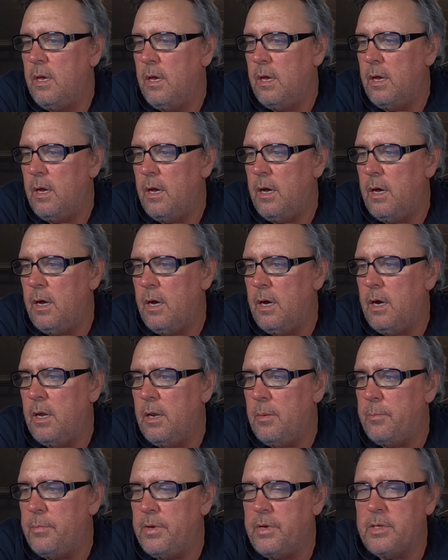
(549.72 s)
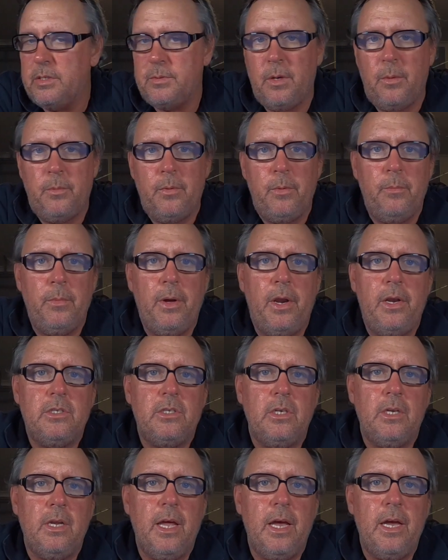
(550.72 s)
The biggest one we managed
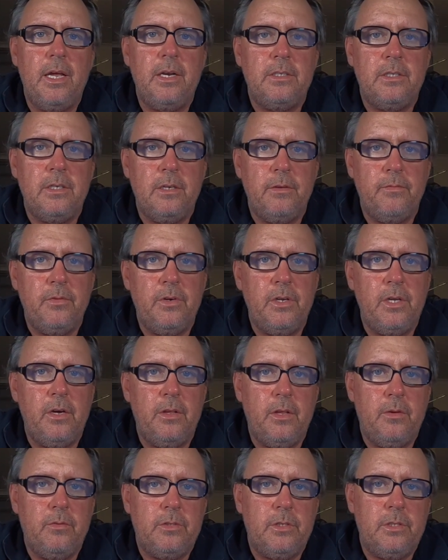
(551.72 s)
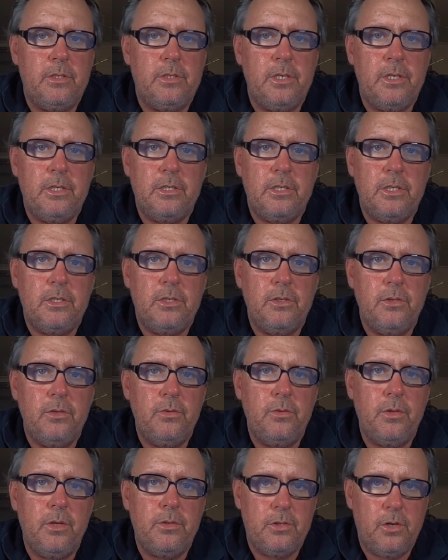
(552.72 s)
to land is in the video. That was a 62.
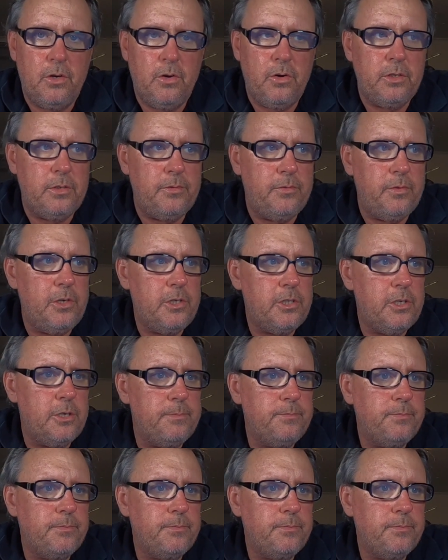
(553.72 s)
That was a nice fish.